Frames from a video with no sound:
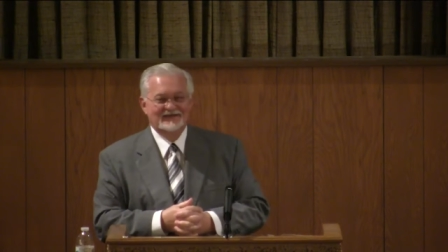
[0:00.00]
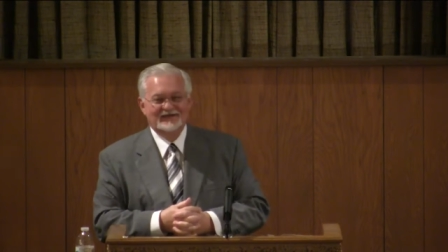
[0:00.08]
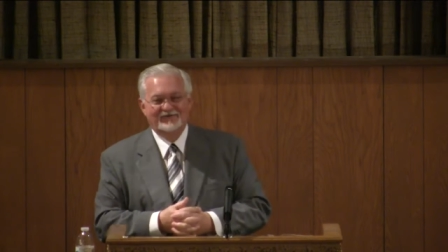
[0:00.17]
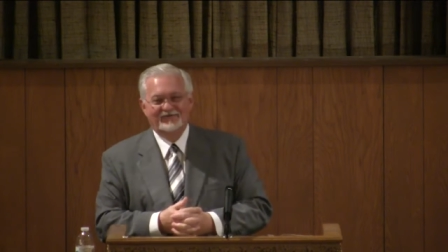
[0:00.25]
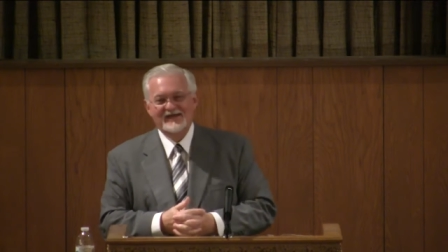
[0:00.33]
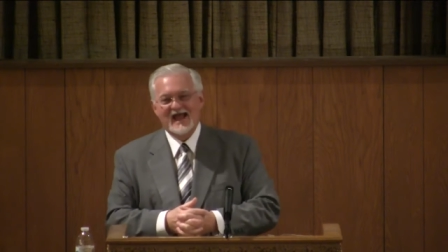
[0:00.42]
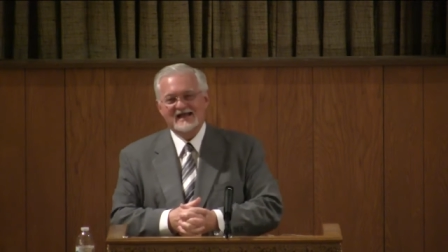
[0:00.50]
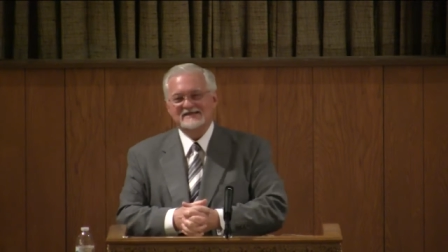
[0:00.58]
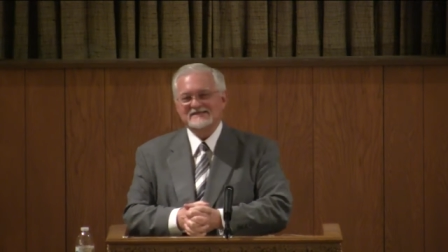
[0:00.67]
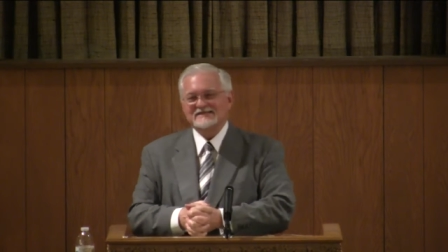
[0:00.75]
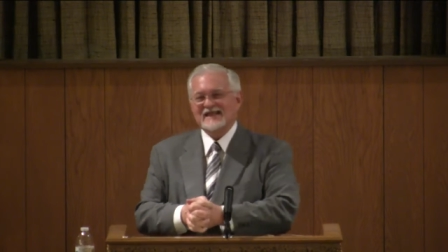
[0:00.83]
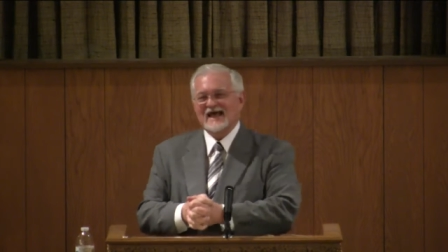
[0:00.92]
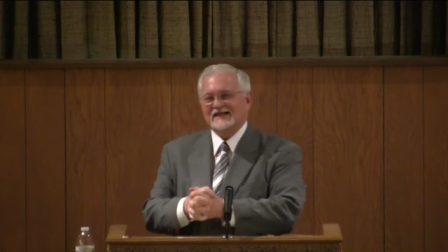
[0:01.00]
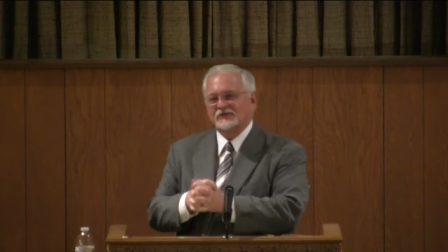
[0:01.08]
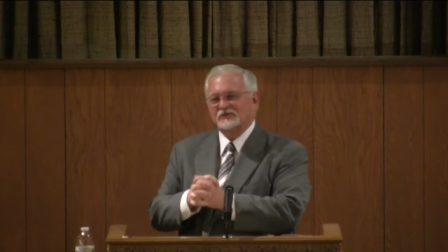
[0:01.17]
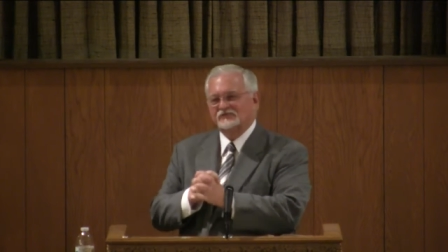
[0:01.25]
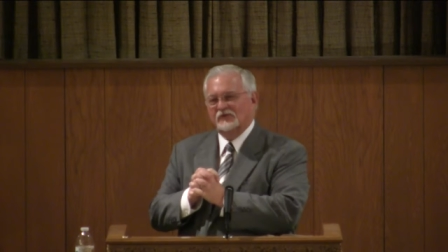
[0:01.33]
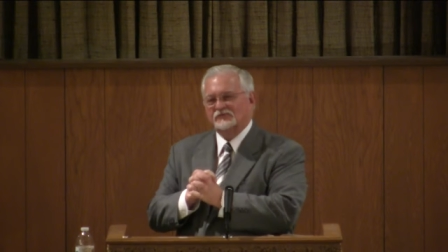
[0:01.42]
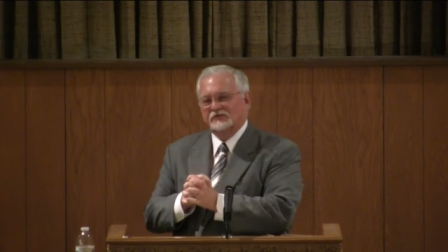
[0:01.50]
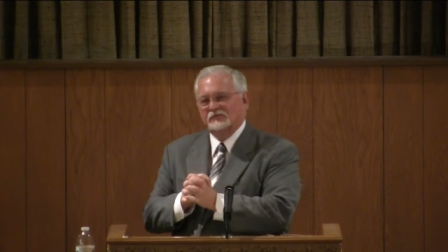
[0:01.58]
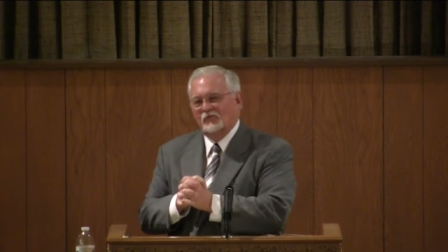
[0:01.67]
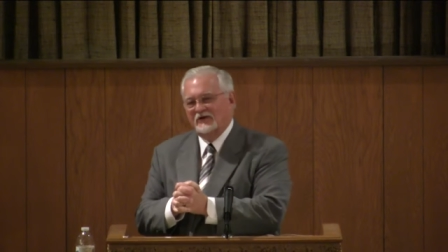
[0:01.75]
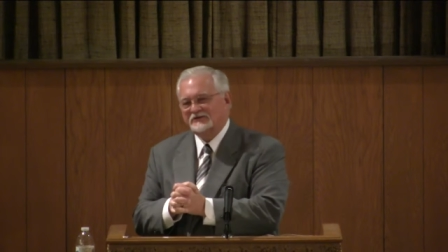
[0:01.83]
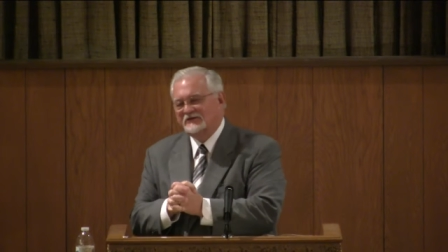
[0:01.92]
We act just like those folks in
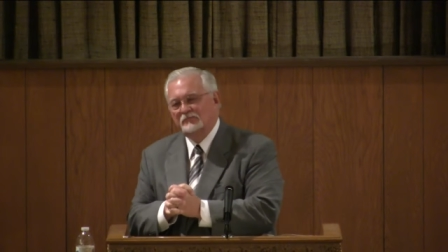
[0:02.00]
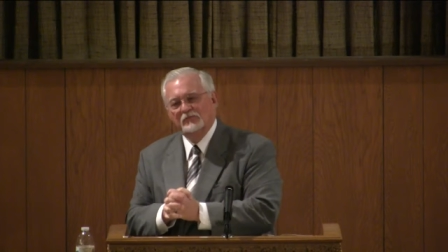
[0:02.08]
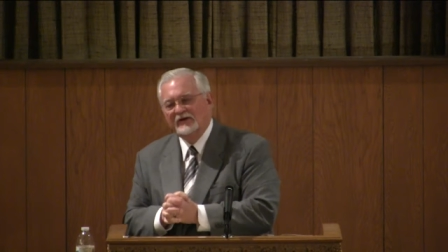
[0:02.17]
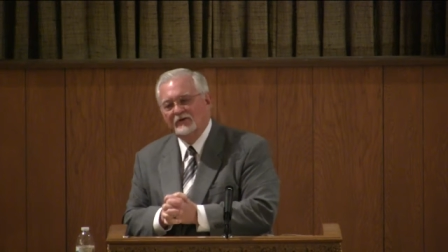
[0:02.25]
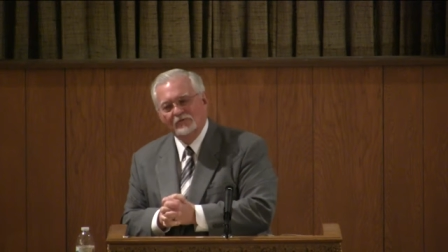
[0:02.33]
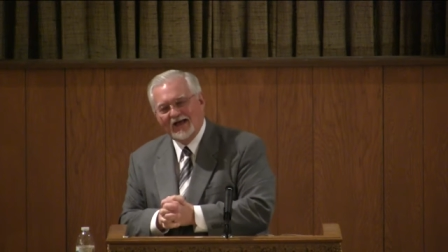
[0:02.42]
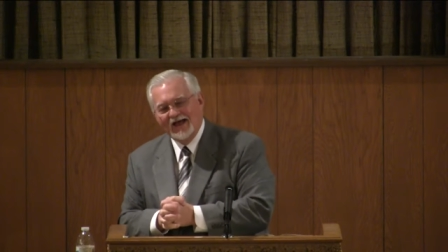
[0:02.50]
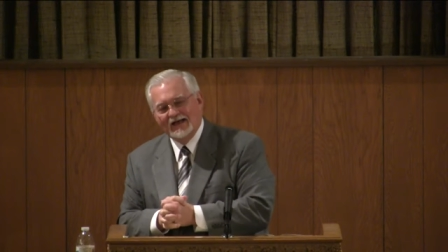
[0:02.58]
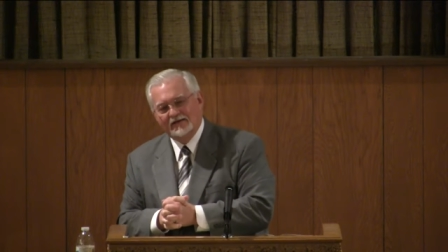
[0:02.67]
Washington we don't like.